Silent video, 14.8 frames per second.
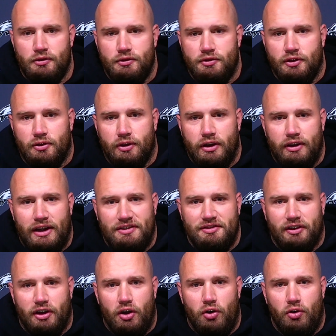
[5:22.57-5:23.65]
So that's
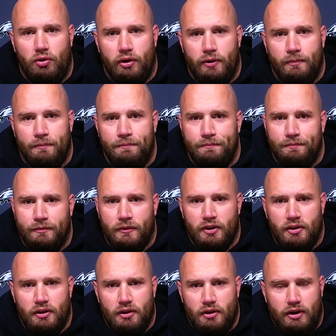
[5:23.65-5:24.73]
the goal. And,
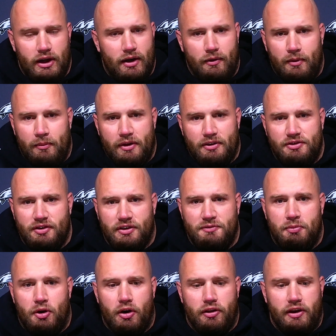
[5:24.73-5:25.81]
yeah, I mean, it's
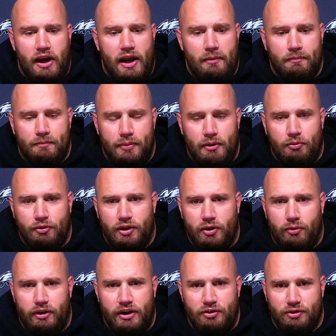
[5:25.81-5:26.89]
part of the game. People deal
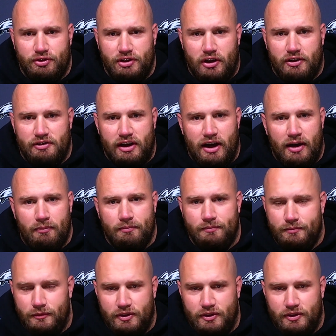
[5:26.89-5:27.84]
with injuries all the time.